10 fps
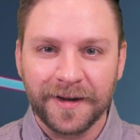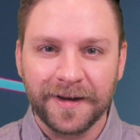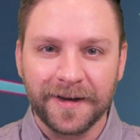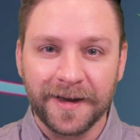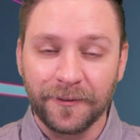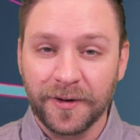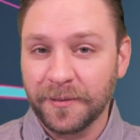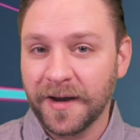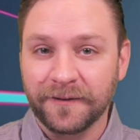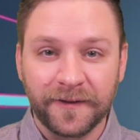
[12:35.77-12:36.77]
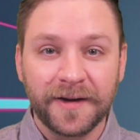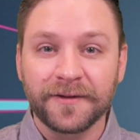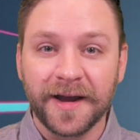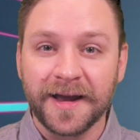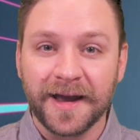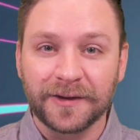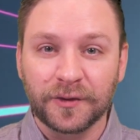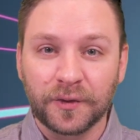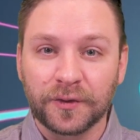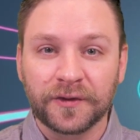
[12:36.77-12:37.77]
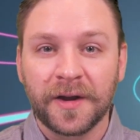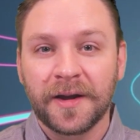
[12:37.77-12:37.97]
and one of my favorite AI tools.